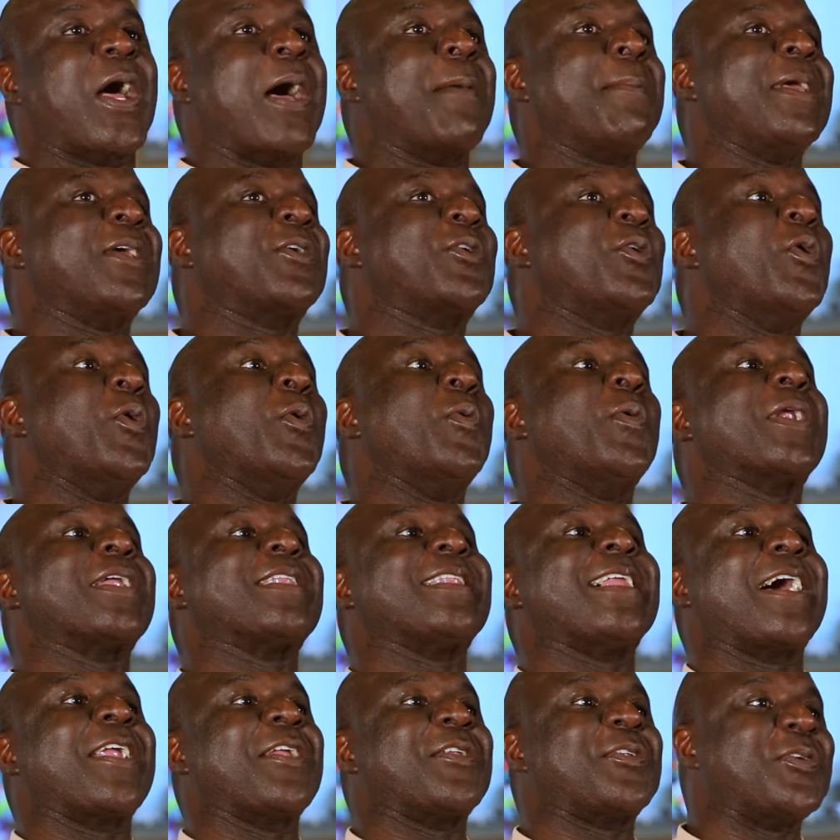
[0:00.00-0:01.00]
So I'd be cool with a
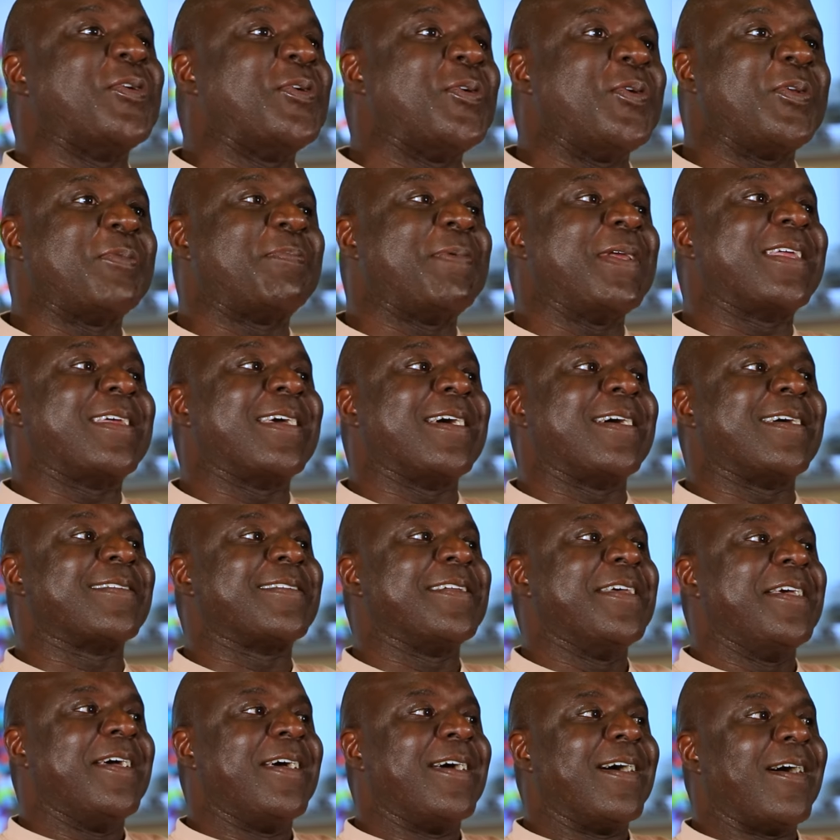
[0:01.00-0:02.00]
lot of dudes because,
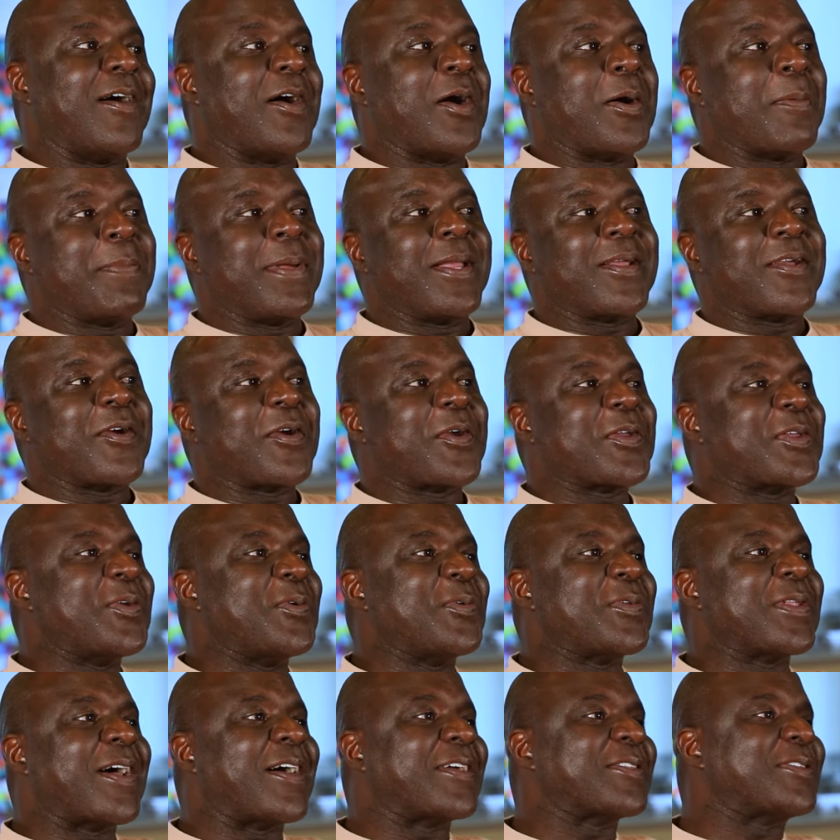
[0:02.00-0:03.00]
oh, Big Herc,
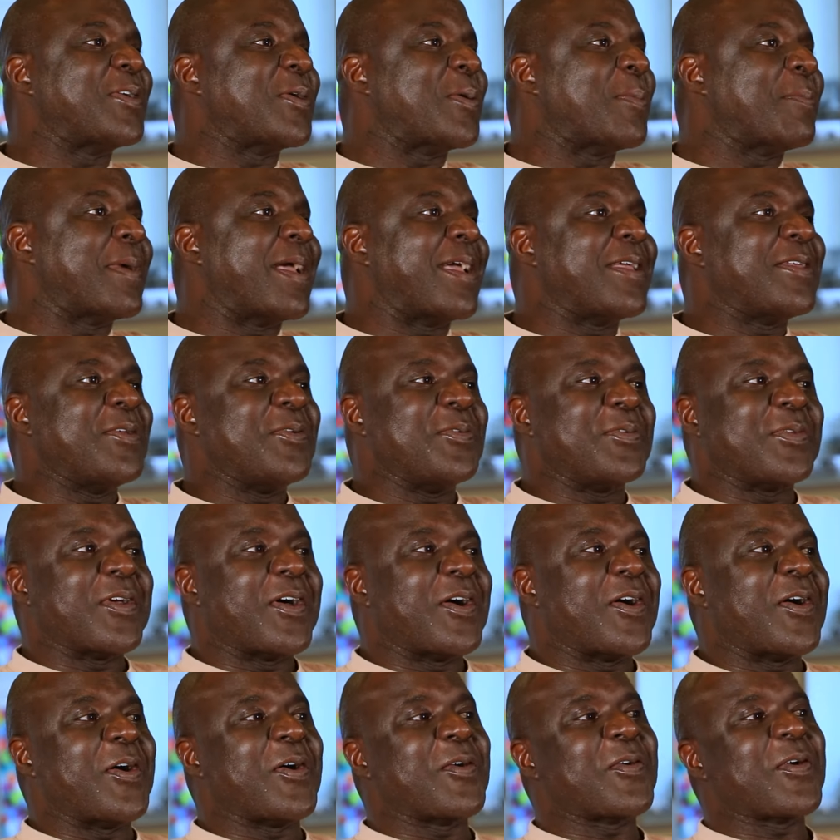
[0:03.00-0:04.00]
you was out there, man. You was
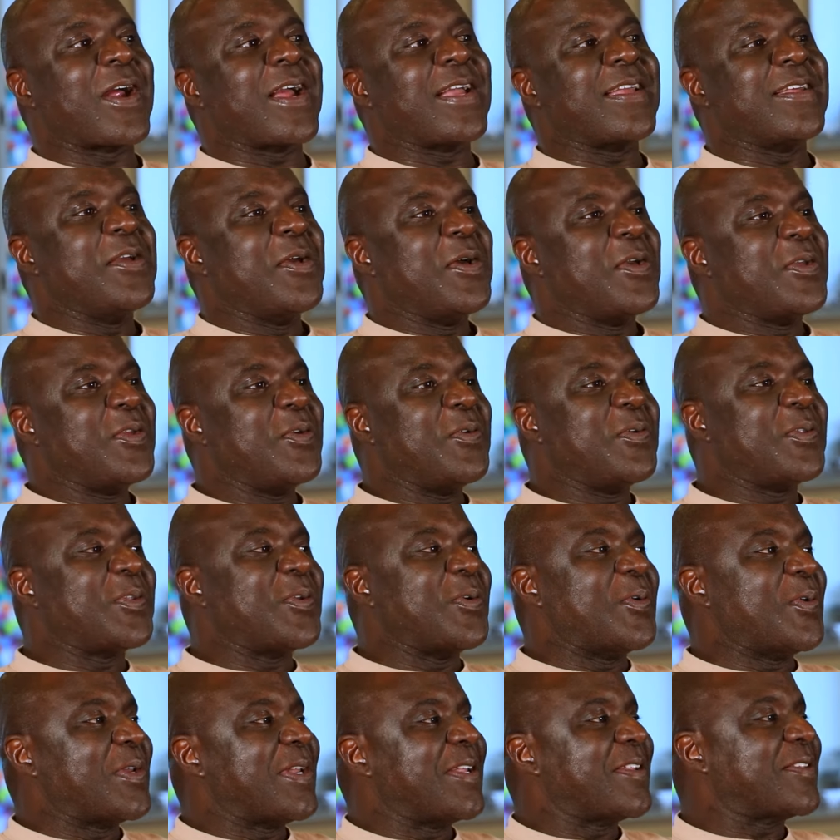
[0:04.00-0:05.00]
all right. You was
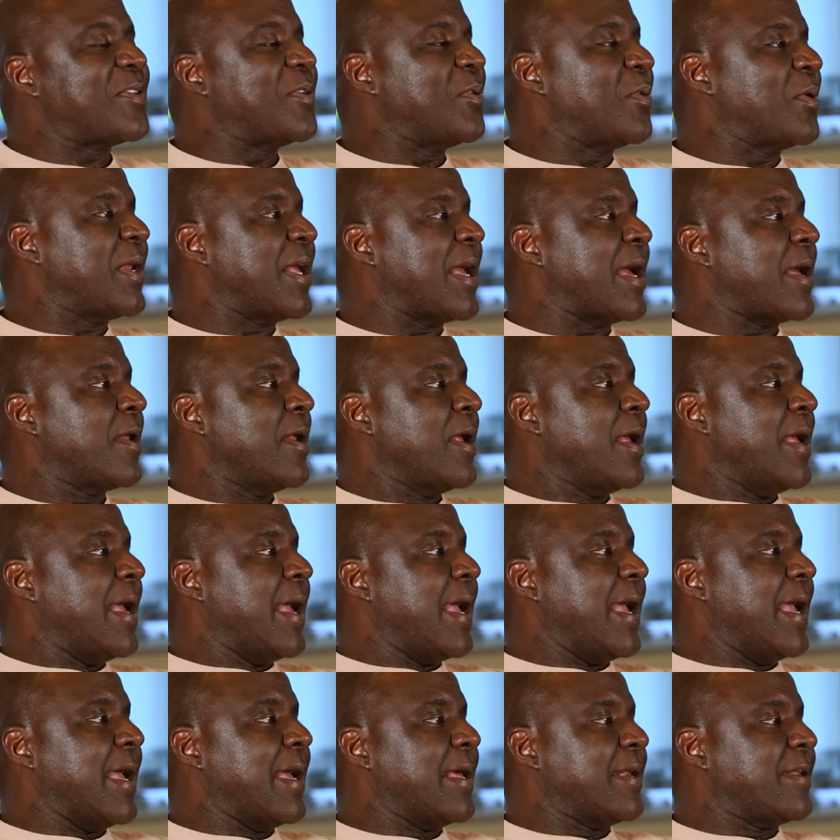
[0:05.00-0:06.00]
doing this, doing that.
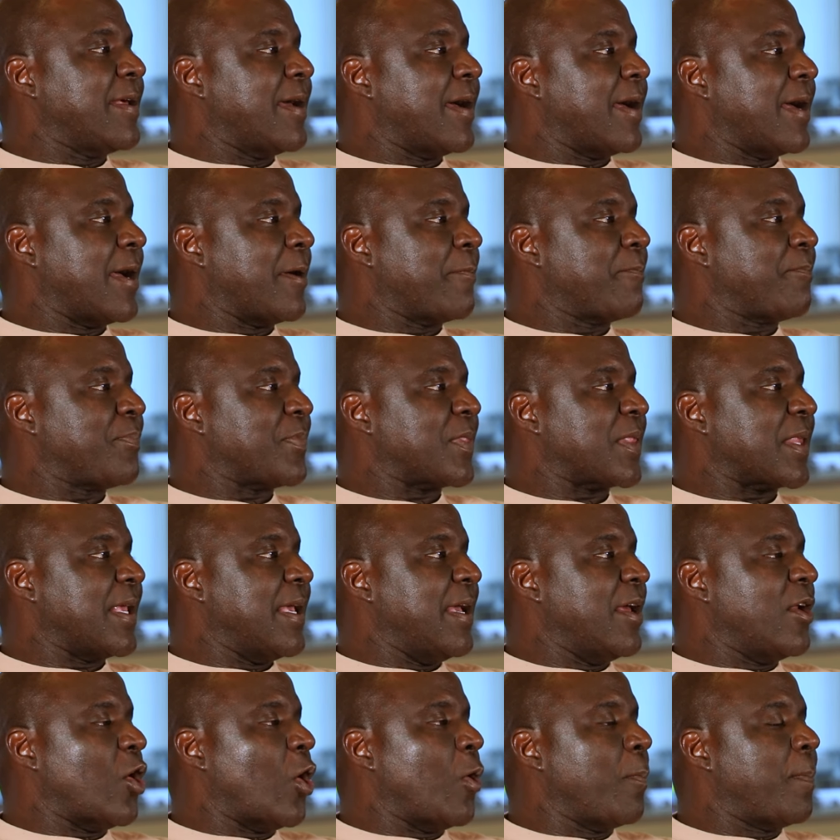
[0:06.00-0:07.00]
And
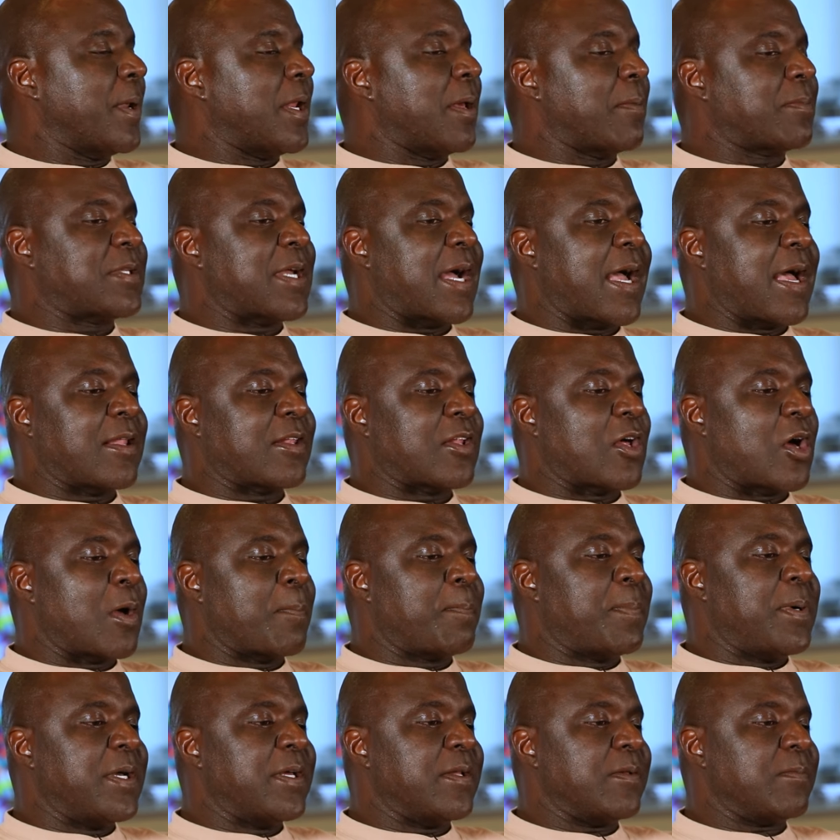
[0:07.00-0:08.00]
it opened up
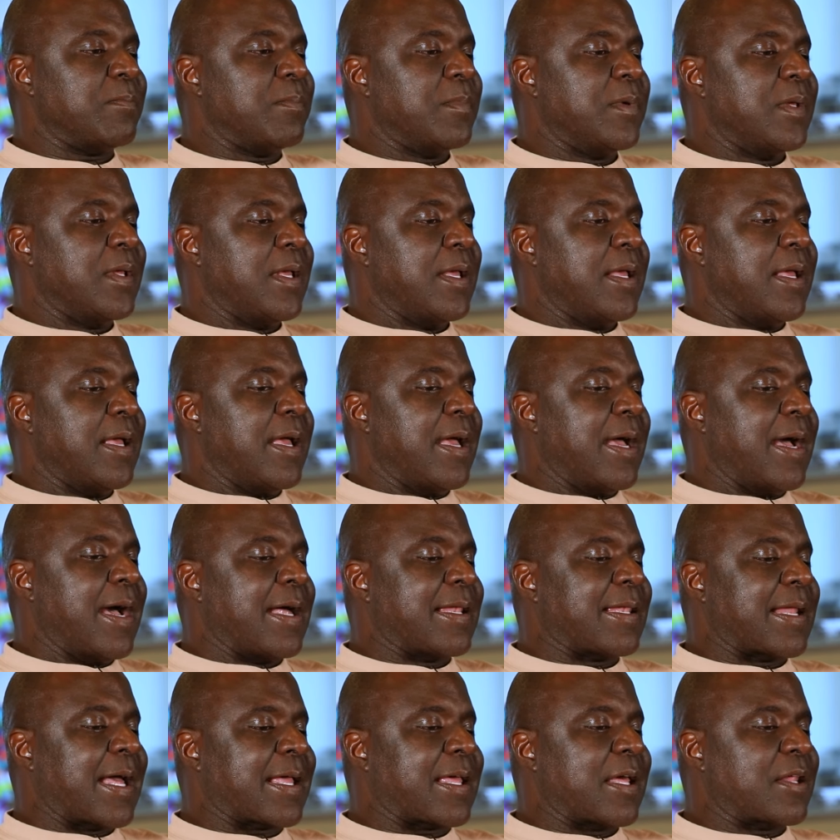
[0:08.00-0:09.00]
dialogue. But
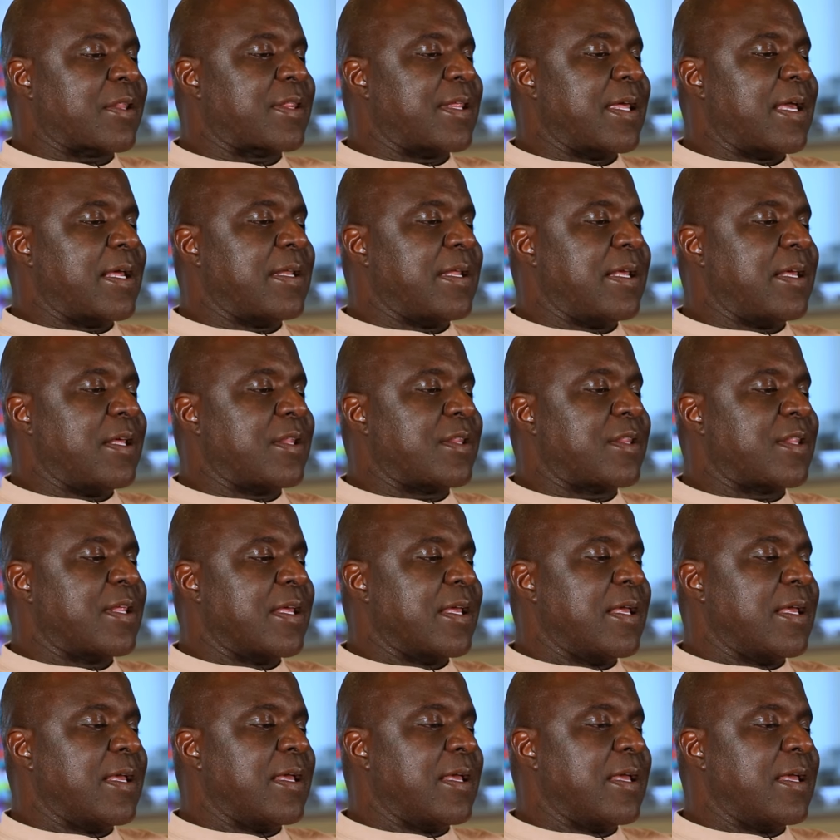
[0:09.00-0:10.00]
like I said, is
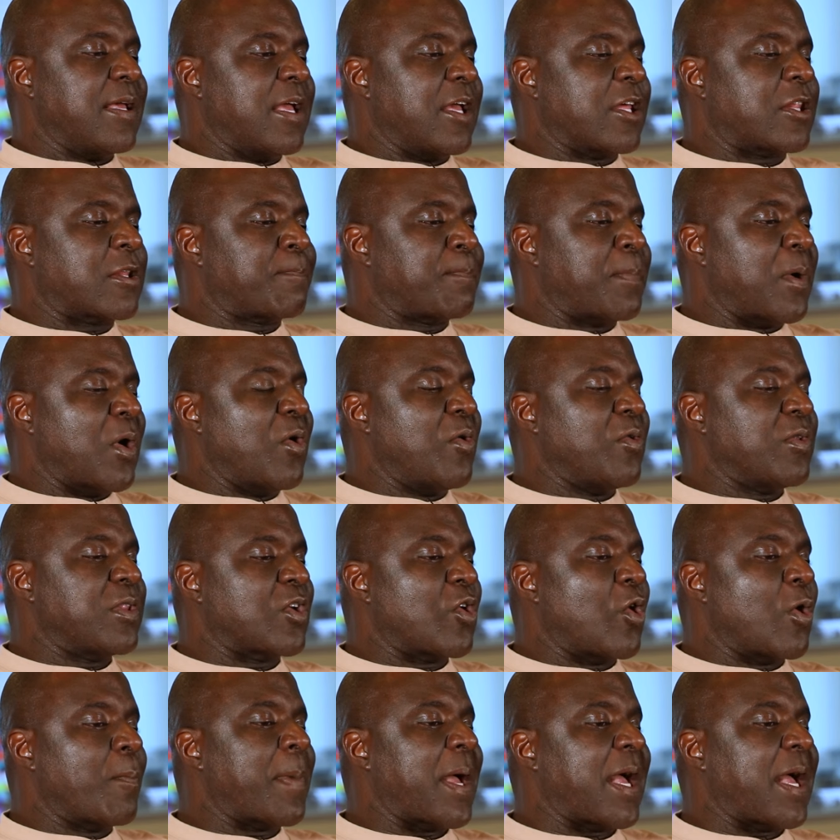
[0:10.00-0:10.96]
exposing